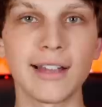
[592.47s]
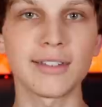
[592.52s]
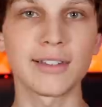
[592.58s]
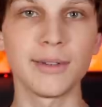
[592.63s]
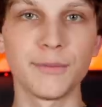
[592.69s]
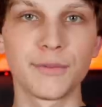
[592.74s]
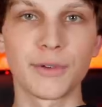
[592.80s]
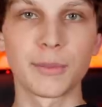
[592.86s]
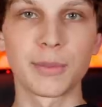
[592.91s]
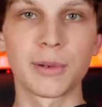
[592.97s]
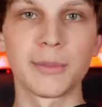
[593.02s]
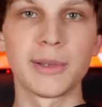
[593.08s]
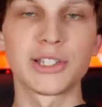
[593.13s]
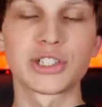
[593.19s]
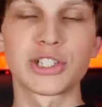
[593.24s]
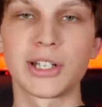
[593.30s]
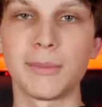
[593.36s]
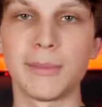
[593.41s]
Ask them for
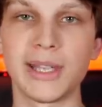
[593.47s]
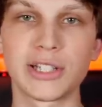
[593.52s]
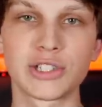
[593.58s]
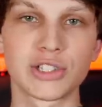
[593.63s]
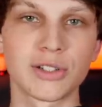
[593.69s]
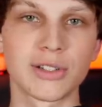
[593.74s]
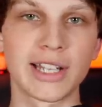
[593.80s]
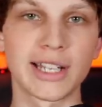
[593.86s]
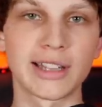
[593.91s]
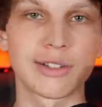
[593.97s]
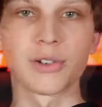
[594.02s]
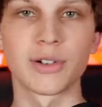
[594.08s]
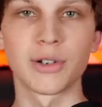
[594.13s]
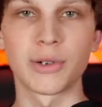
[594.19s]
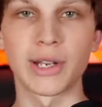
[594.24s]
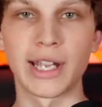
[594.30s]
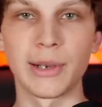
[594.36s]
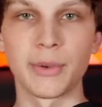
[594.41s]
permission and make sure that
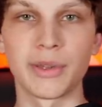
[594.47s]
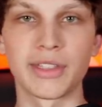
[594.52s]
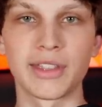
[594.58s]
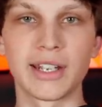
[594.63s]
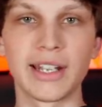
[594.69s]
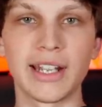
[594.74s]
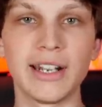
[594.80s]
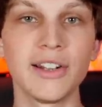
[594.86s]
they're okay with it.